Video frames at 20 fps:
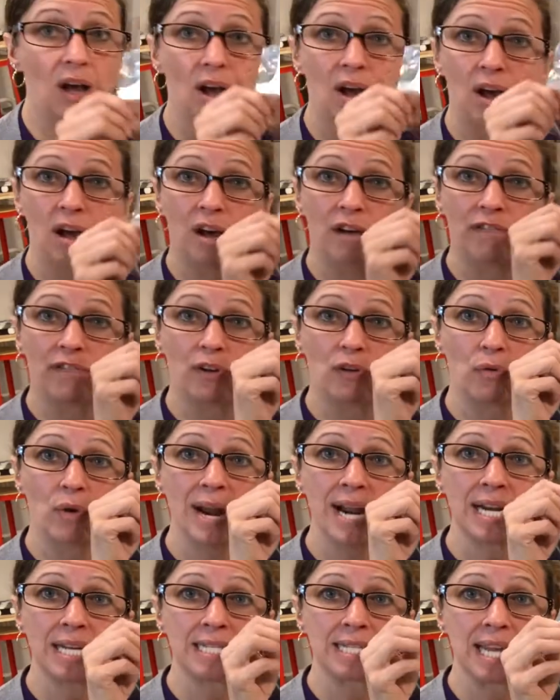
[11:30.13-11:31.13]
of a
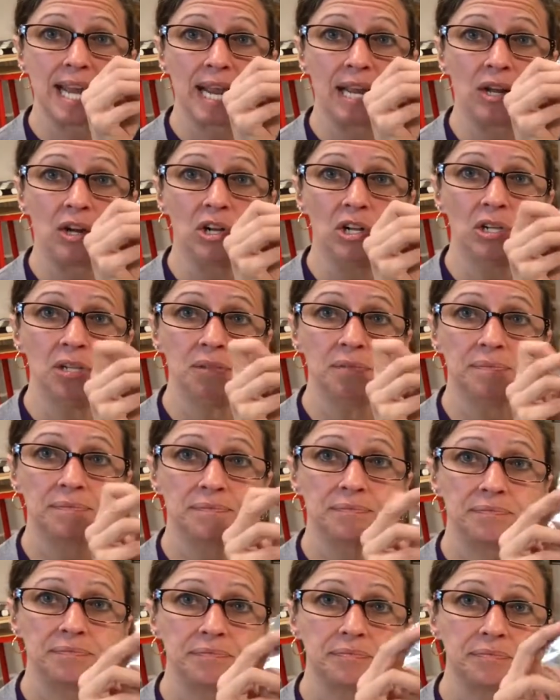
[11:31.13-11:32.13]
rectangle,
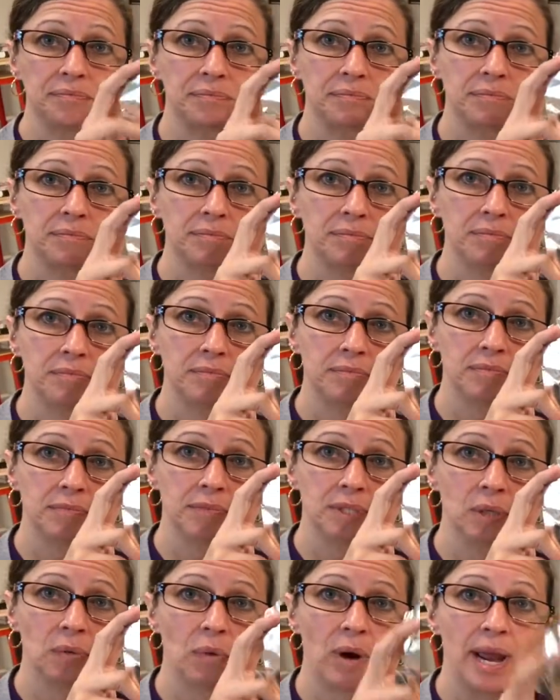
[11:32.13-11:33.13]

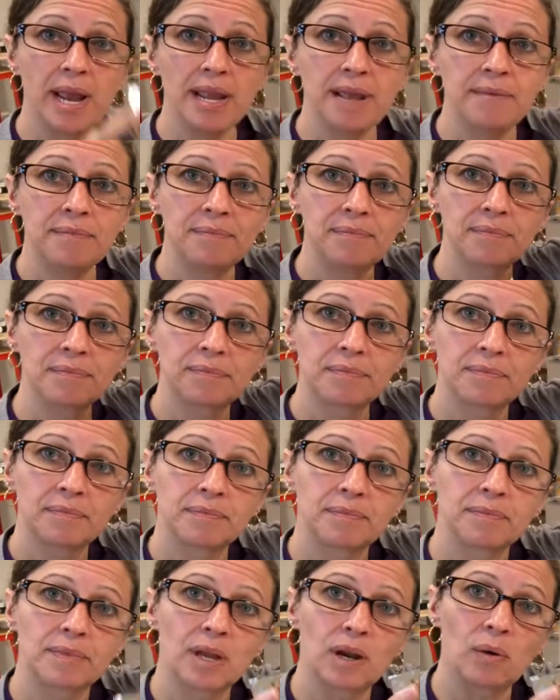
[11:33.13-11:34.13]
right?
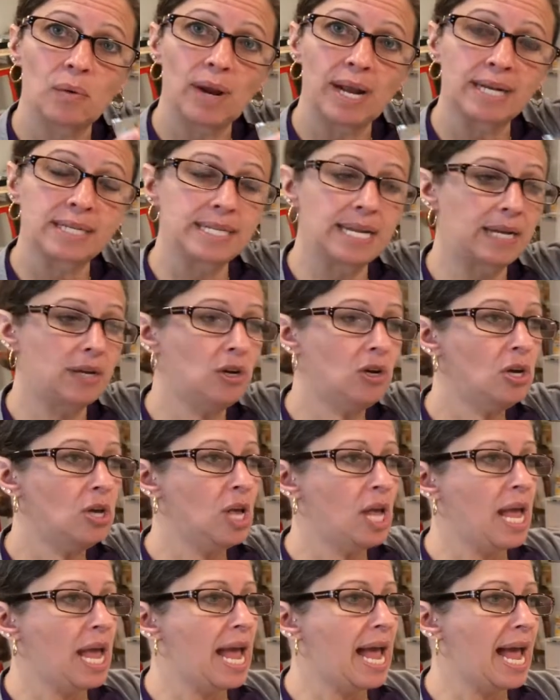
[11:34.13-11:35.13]
A rectangle.
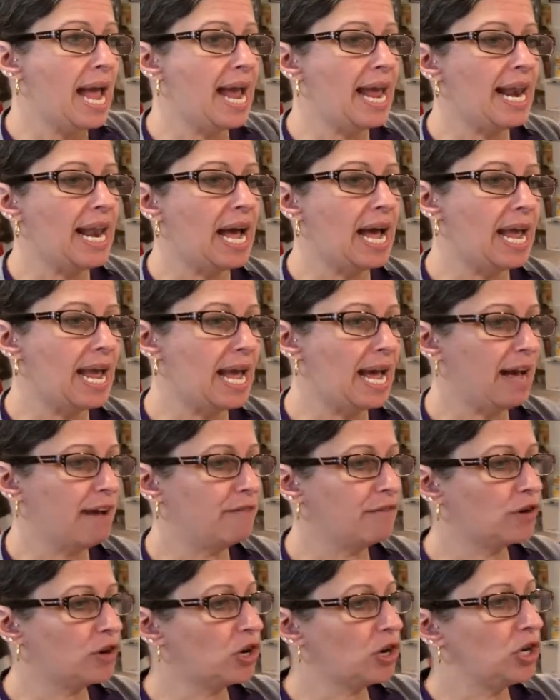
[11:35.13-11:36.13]
And I
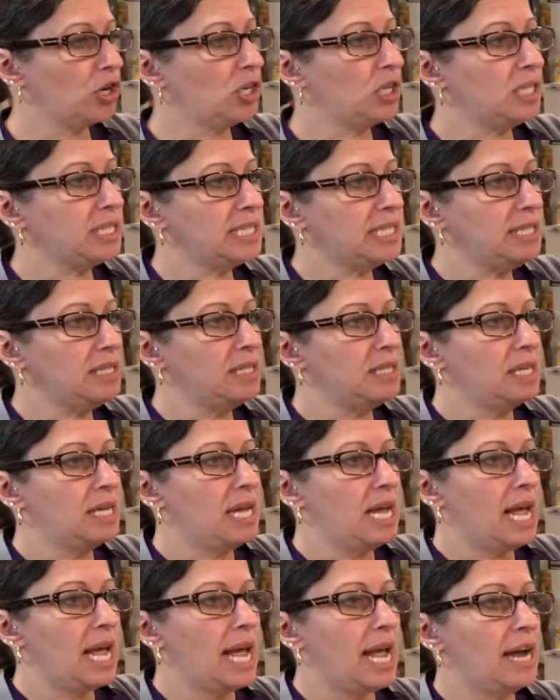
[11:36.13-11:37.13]
have curled it
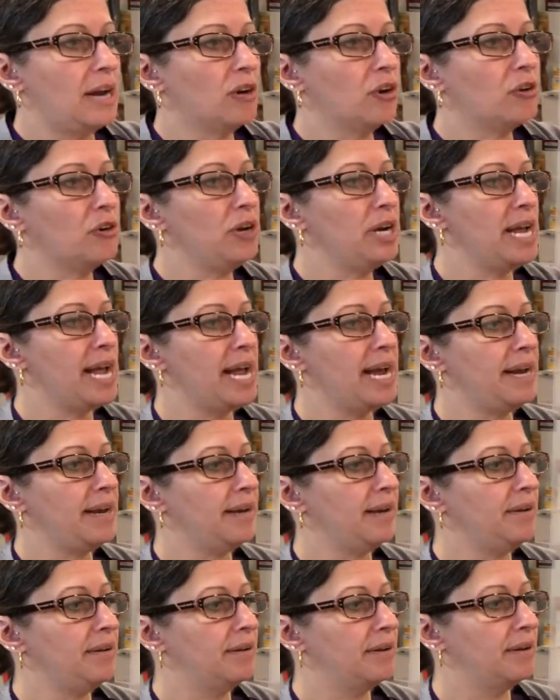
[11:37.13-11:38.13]
and
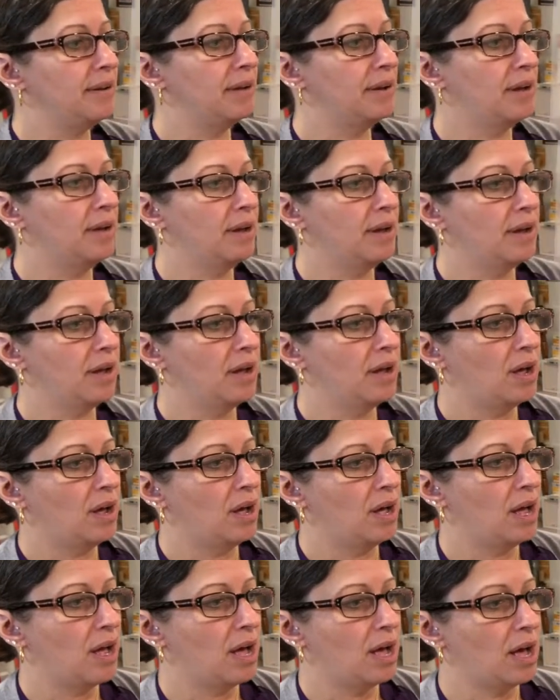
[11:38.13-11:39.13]
created
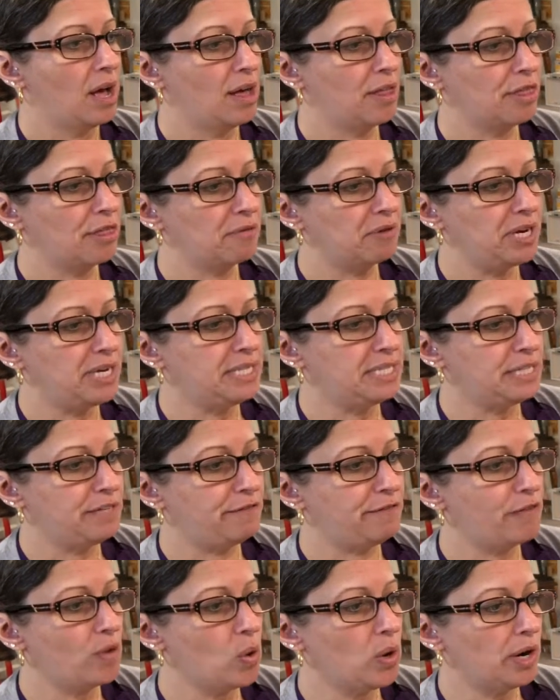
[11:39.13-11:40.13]
a 3D
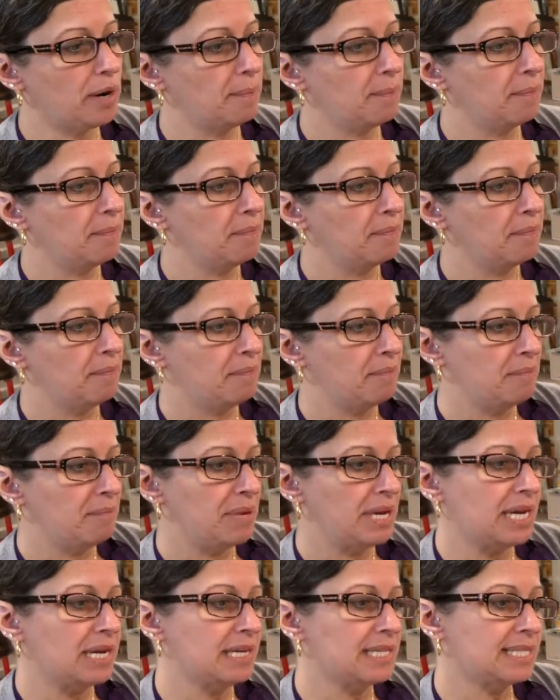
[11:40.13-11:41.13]
form,
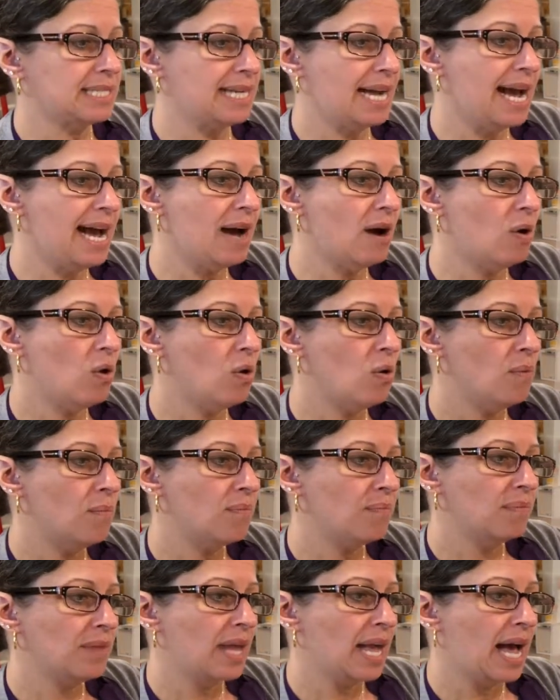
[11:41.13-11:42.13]
because now
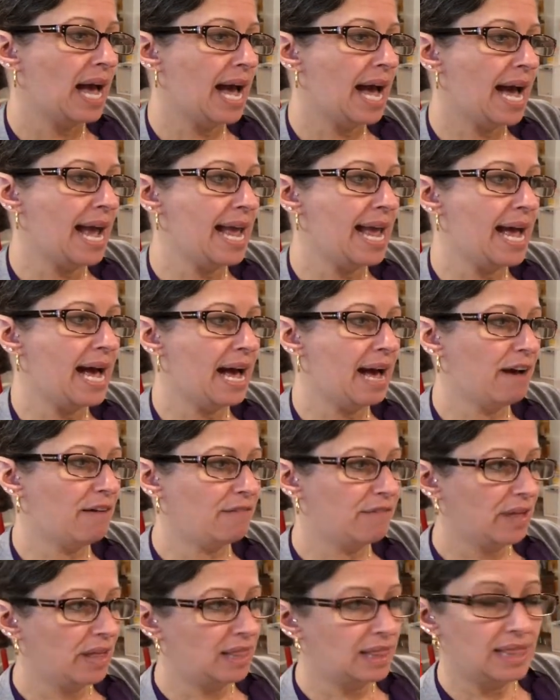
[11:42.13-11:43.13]
I have
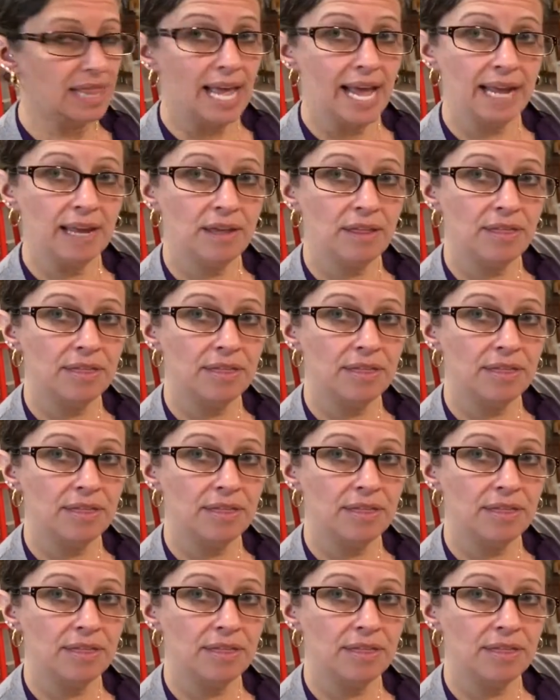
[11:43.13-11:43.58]
length,